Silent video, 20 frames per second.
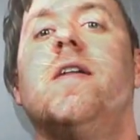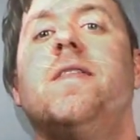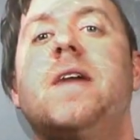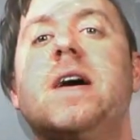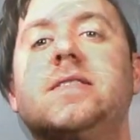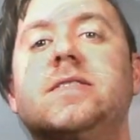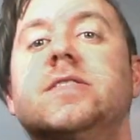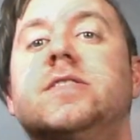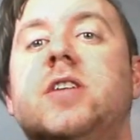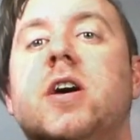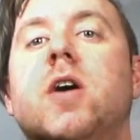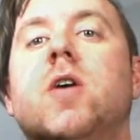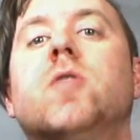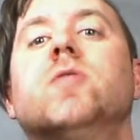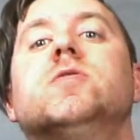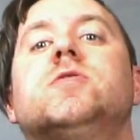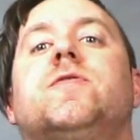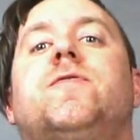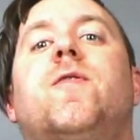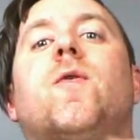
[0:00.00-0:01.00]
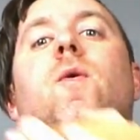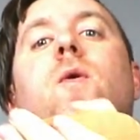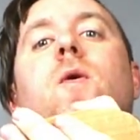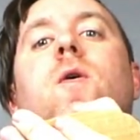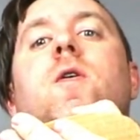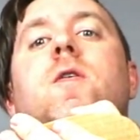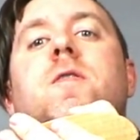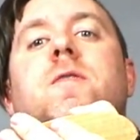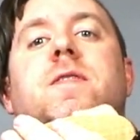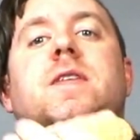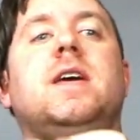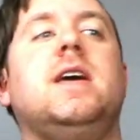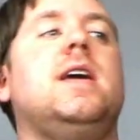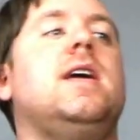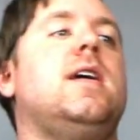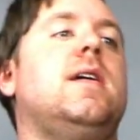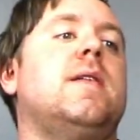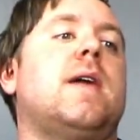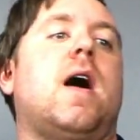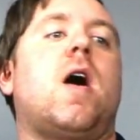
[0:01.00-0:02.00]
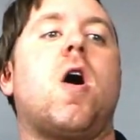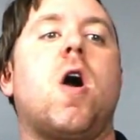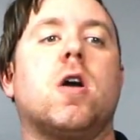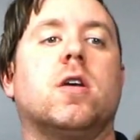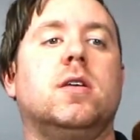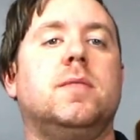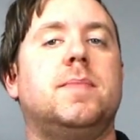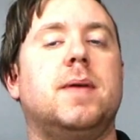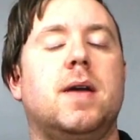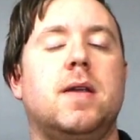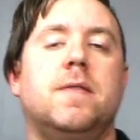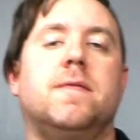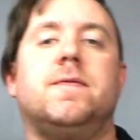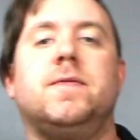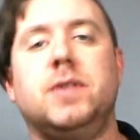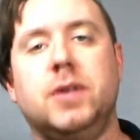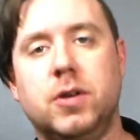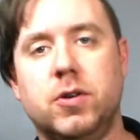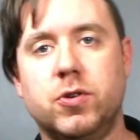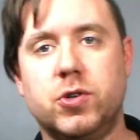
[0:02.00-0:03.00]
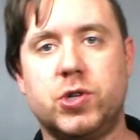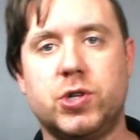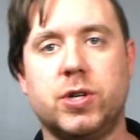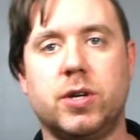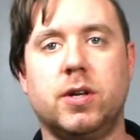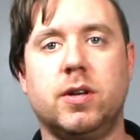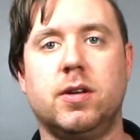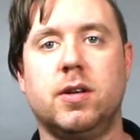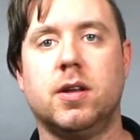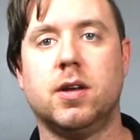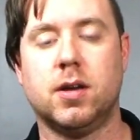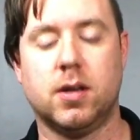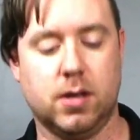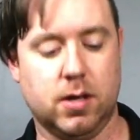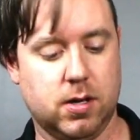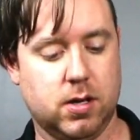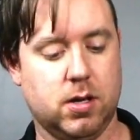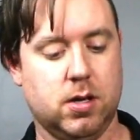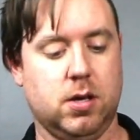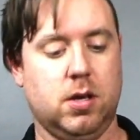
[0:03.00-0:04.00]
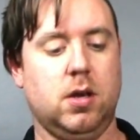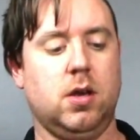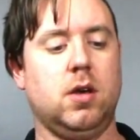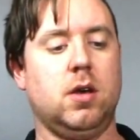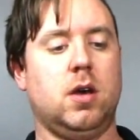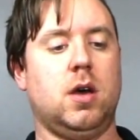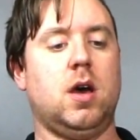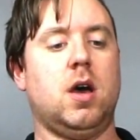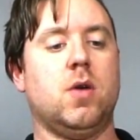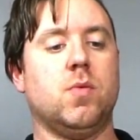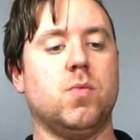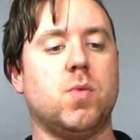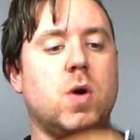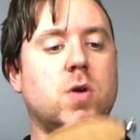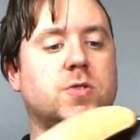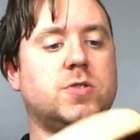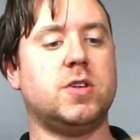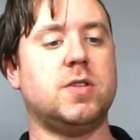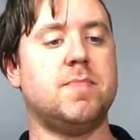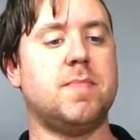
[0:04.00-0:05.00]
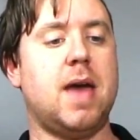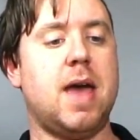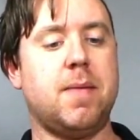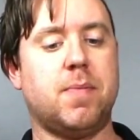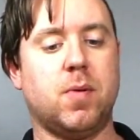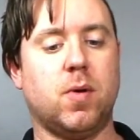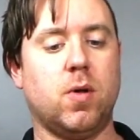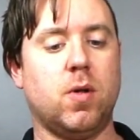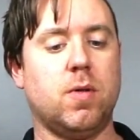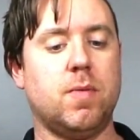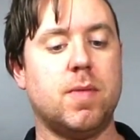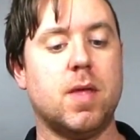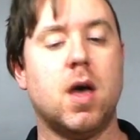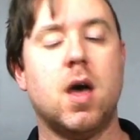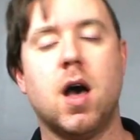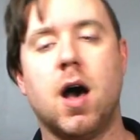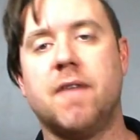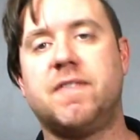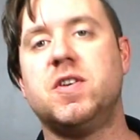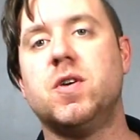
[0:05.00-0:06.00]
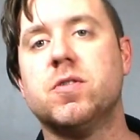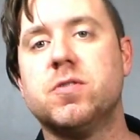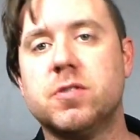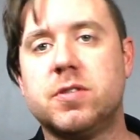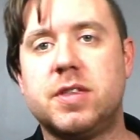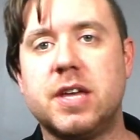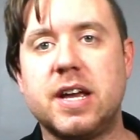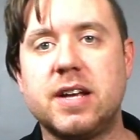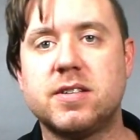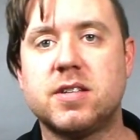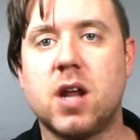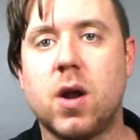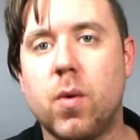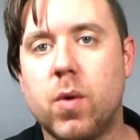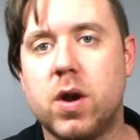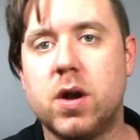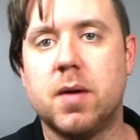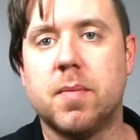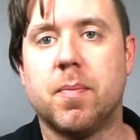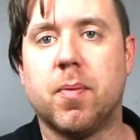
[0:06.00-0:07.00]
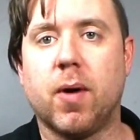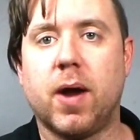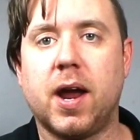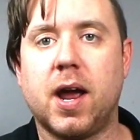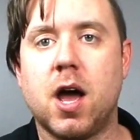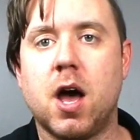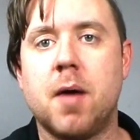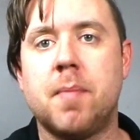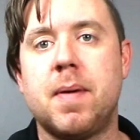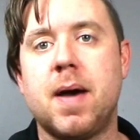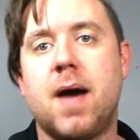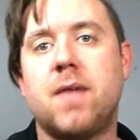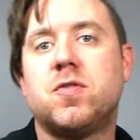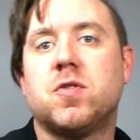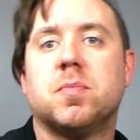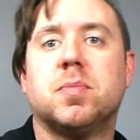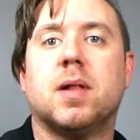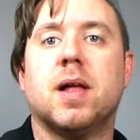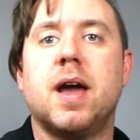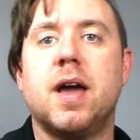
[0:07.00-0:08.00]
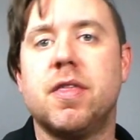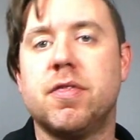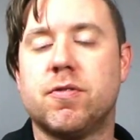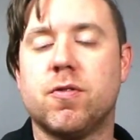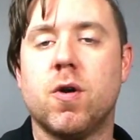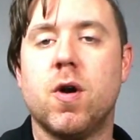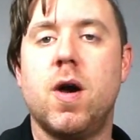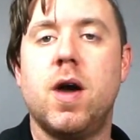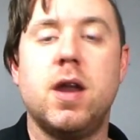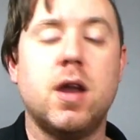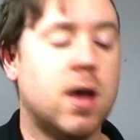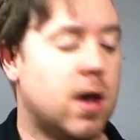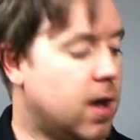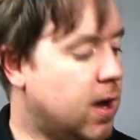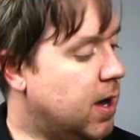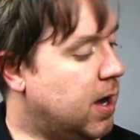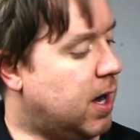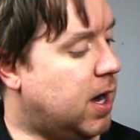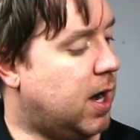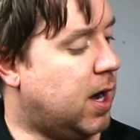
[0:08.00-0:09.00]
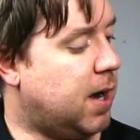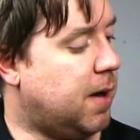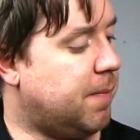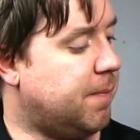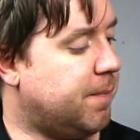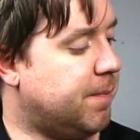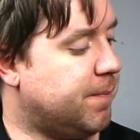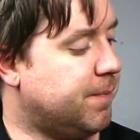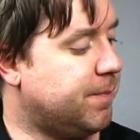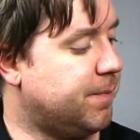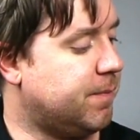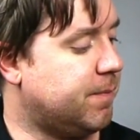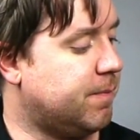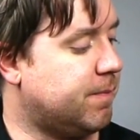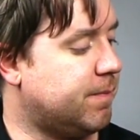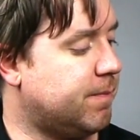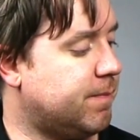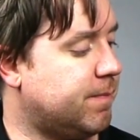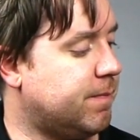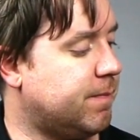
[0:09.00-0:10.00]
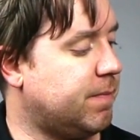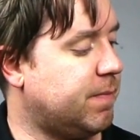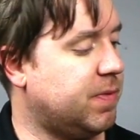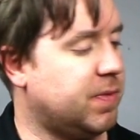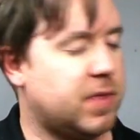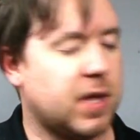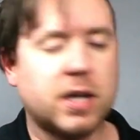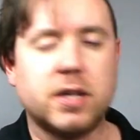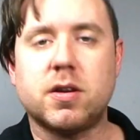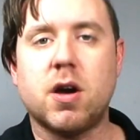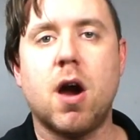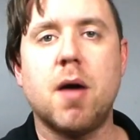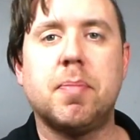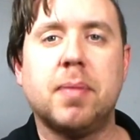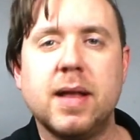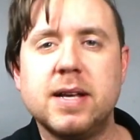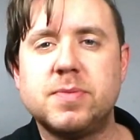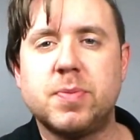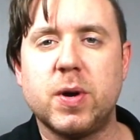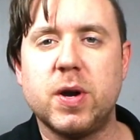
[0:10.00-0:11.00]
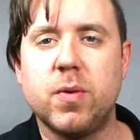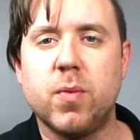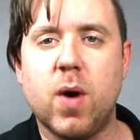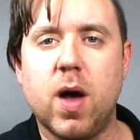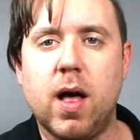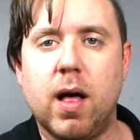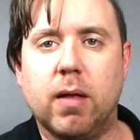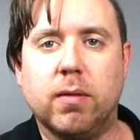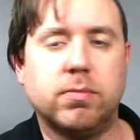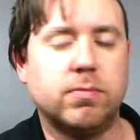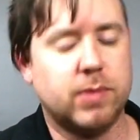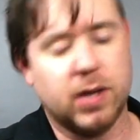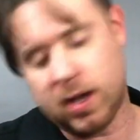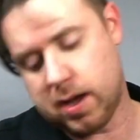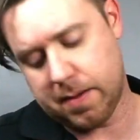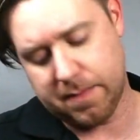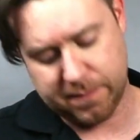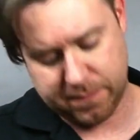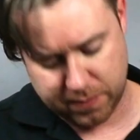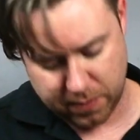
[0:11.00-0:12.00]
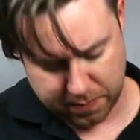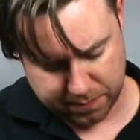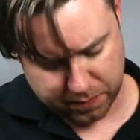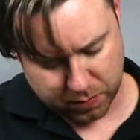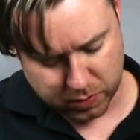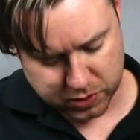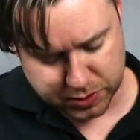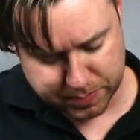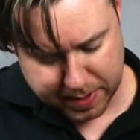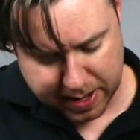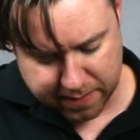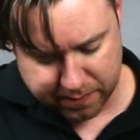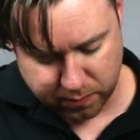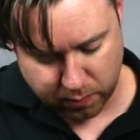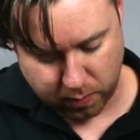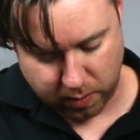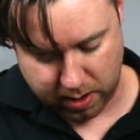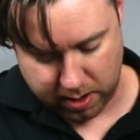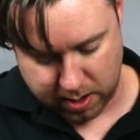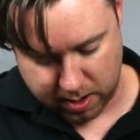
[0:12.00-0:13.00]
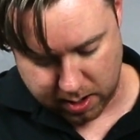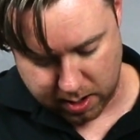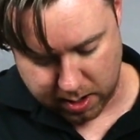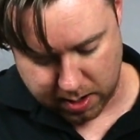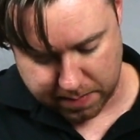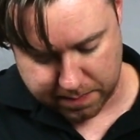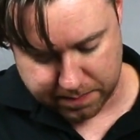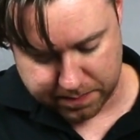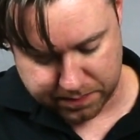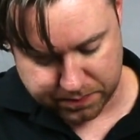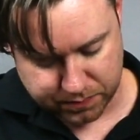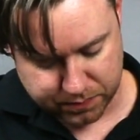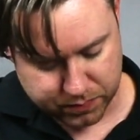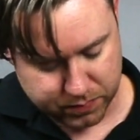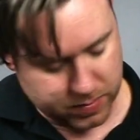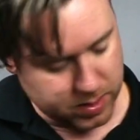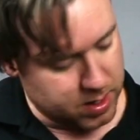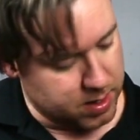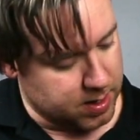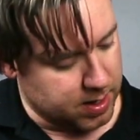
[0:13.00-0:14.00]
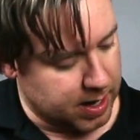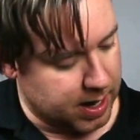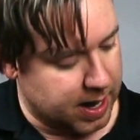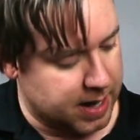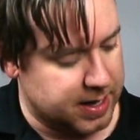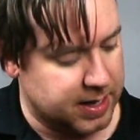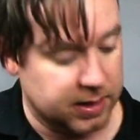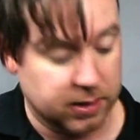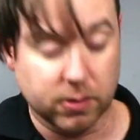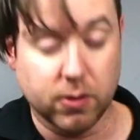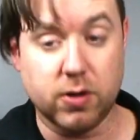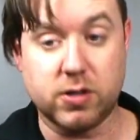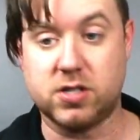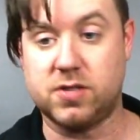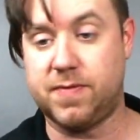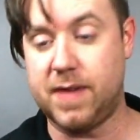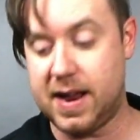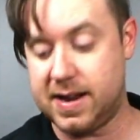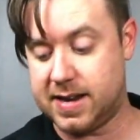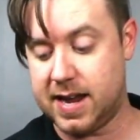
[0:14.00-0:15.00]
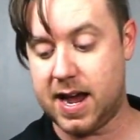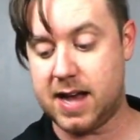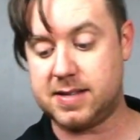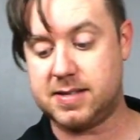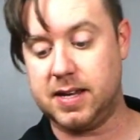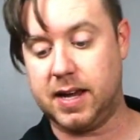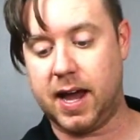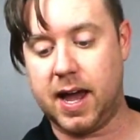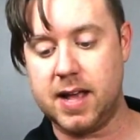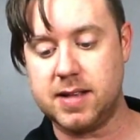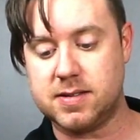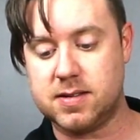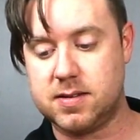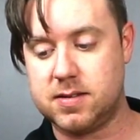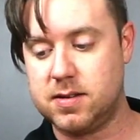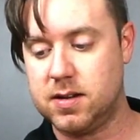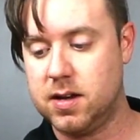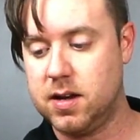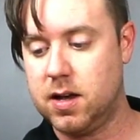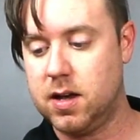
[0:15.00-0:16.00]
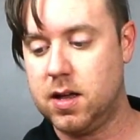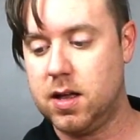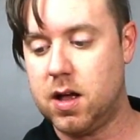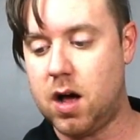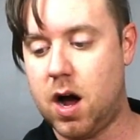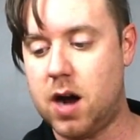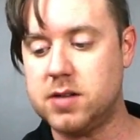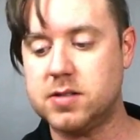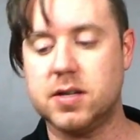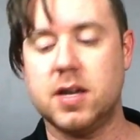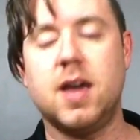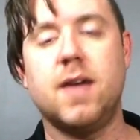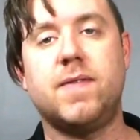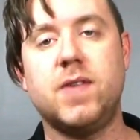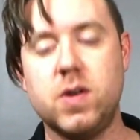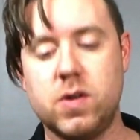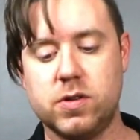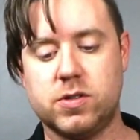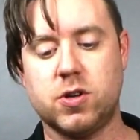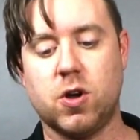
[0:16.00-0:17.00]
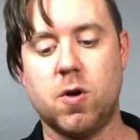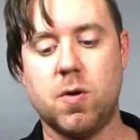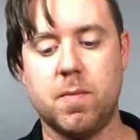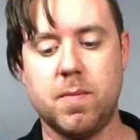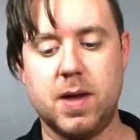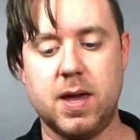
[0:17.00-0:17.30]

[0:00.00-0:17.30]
that's the tones for the Harley Benton Fusion Roasted Maple. A few of the things I wanted to bring up after playing through it. The guitar plays pretty well for what you pay for it, and it looks fantastic. It's honestly, if you'd have told